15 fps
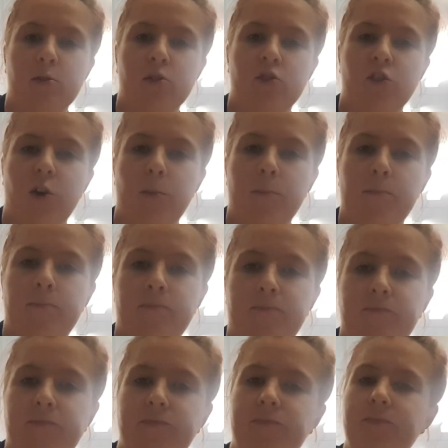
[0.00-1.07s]
good job.
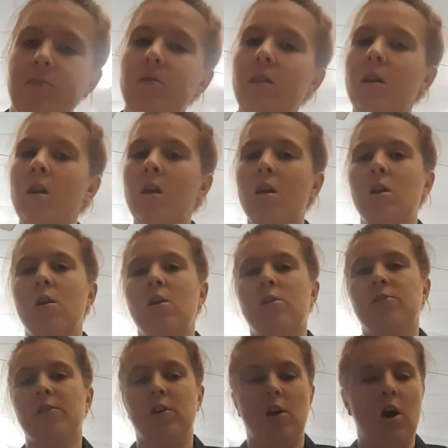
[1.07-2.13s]

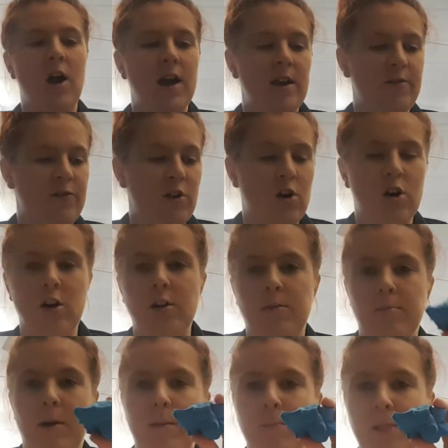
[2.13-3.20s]
So I have
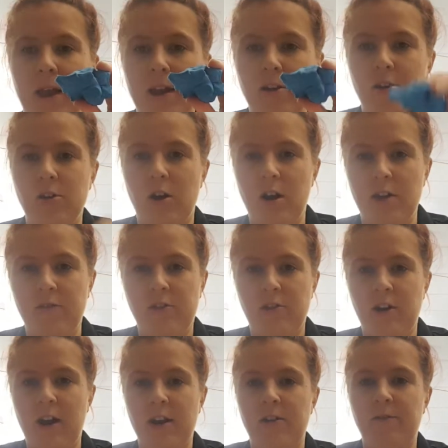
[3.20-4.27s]
got my Play-Doh, I have
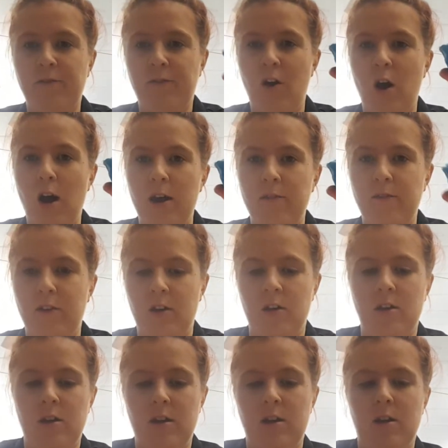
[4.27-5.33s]
created 5
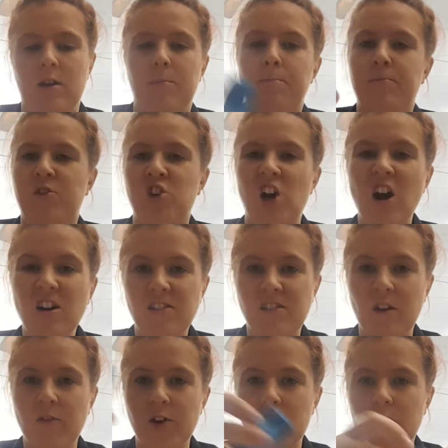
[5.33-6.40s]
chunks
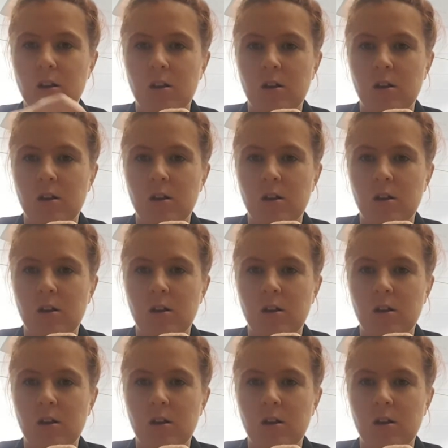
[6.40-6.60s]
of it